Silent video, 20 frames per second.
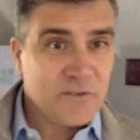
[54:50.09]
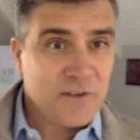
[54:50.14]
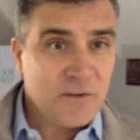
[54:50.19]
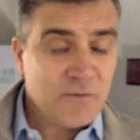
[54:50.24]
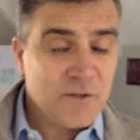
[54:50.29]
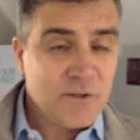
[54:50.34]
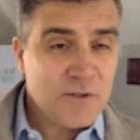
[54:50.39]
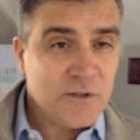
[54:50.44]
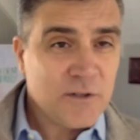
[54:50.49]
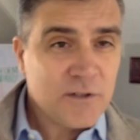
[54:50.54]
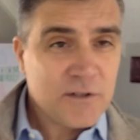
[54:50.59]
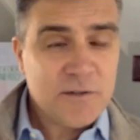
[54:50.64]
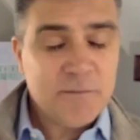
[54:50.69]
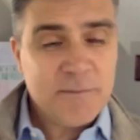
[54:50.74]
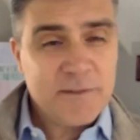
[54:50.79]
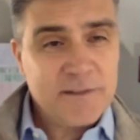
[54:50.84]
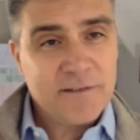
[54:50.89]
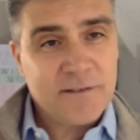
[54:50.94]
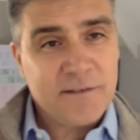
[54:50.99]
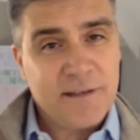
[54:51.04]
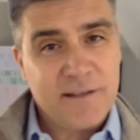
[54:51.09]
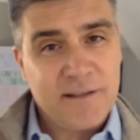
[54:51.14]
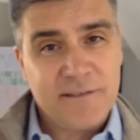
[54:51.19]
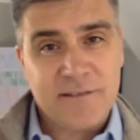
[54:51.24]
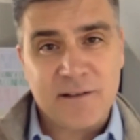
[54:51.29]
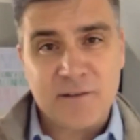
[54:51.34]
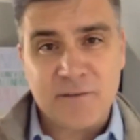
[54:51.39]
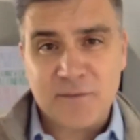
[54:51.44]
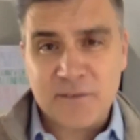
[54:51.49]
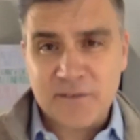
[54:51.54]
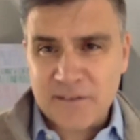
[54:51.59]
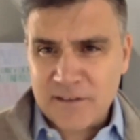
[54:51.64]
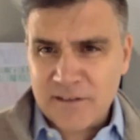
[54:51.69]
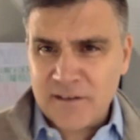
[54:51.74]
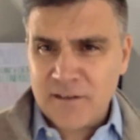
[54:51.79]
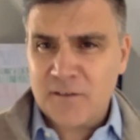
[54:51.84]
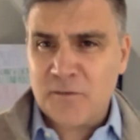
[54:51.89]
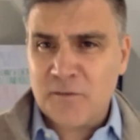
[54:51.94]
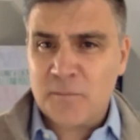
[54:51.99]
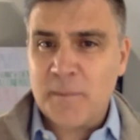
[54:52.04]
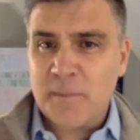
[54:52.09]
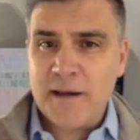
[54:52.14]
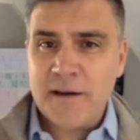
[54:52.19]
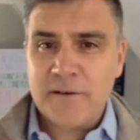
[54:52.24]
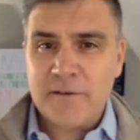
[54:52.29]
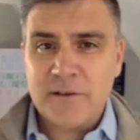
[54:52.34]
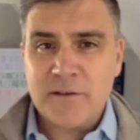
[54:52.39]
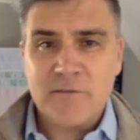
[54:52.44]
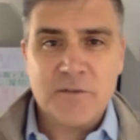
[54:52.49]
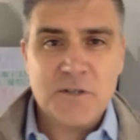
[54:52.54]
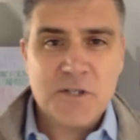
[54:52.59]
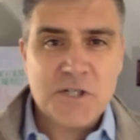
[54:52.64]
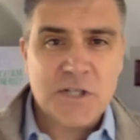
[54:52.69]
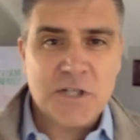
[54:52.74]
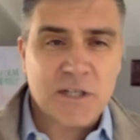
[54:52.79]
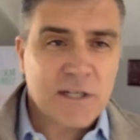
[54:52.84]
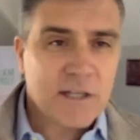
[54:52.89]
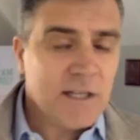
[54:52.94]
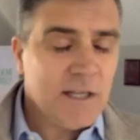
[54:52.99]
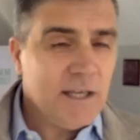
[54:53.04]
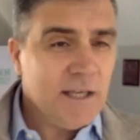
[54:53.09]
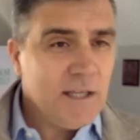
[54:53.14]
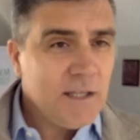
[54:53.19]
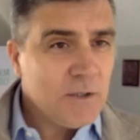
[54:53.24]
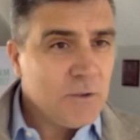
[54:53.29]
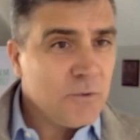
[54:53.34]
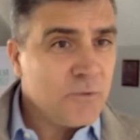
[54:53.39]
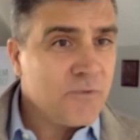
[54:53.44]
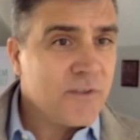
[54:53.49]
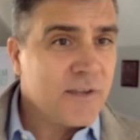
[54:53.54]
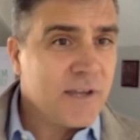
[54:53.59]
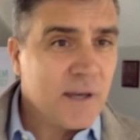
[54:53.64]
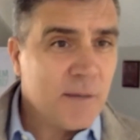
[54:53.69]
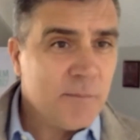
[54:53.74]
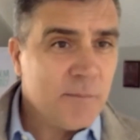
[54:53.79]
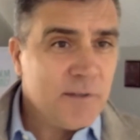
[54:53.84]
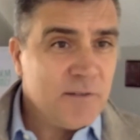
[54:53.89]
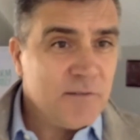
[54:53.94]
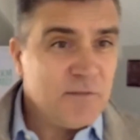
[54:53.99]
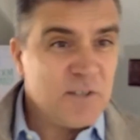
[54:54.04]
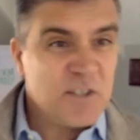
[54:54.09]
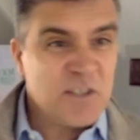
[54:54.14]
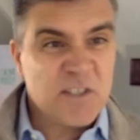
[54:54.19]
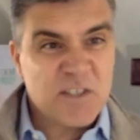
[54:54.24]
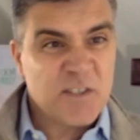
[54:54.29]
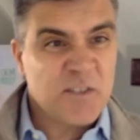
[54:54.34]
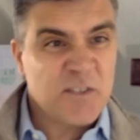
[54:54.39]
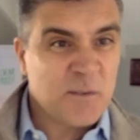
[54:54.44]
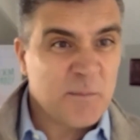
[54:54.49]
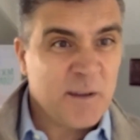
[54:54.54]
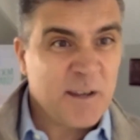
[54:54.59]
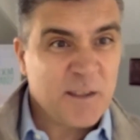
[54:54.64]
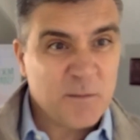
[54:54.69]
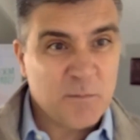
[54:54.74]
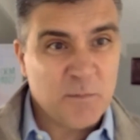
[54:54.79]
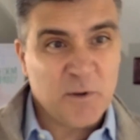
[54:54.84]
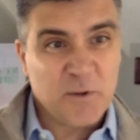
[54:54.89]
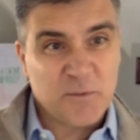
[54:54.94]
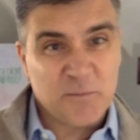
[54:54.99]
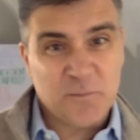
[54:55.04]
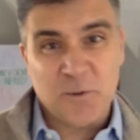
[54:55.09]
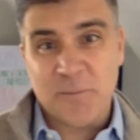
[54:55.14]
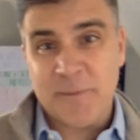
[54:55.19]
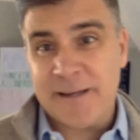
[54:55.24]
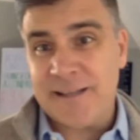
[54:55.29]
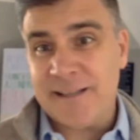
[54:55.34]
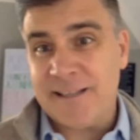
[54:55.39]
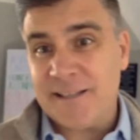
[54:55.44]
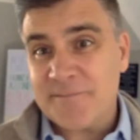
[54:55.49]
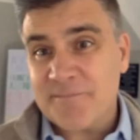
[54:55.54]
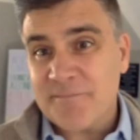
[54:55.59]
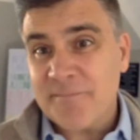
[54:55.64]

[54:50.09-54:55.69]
Have we documented that stuff? Is it an inspiring vision, or is the company vision just to make the boss more money?